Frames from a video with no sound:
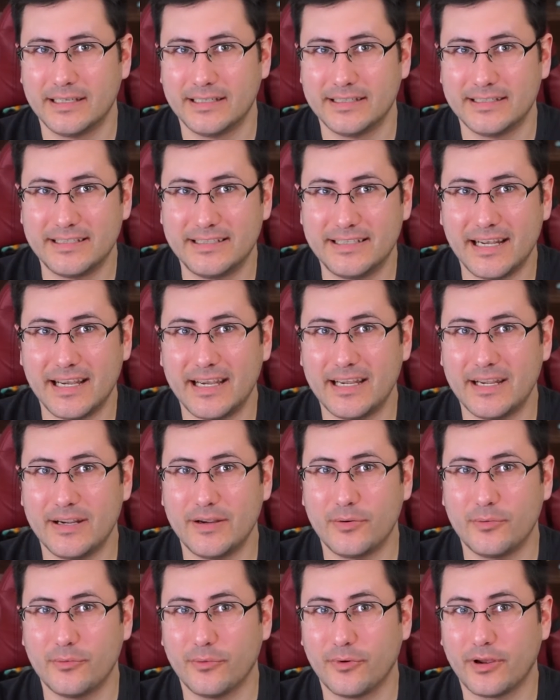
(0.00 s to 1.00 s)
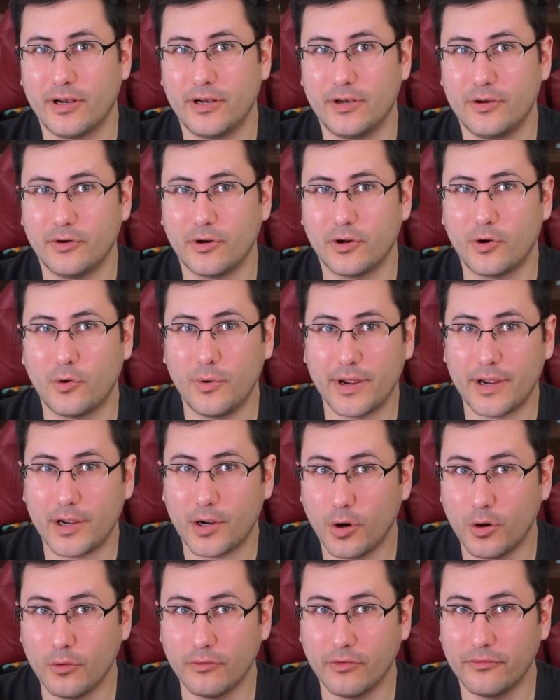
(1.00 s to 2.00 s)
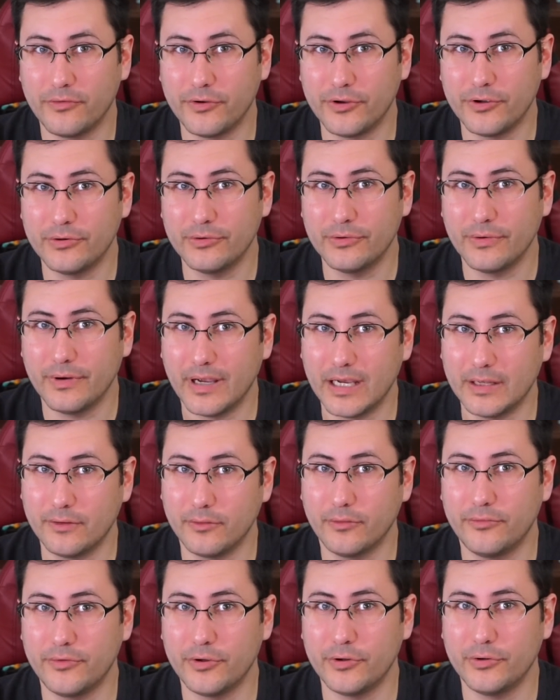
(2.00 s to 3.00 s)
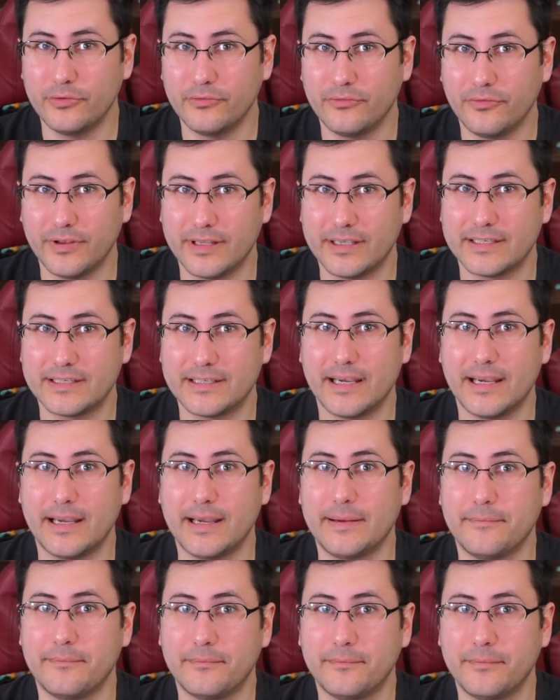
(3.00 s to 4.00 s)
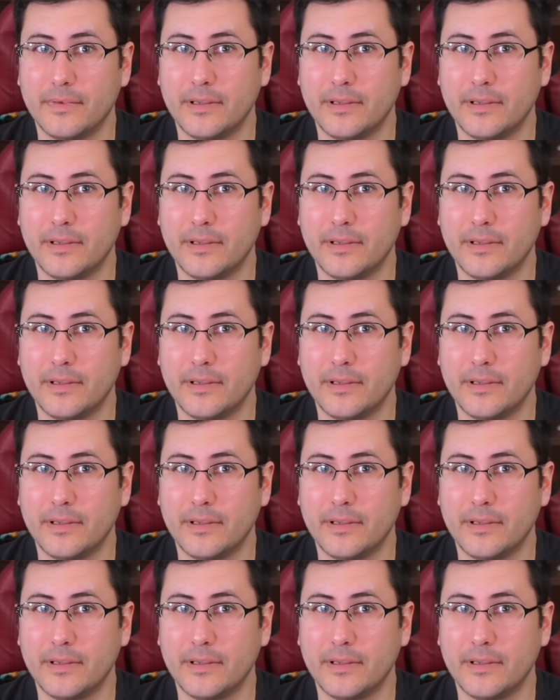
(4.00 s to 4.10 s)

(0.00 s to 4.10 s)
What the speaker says: Today, we're going to do a quick overview and review for this game.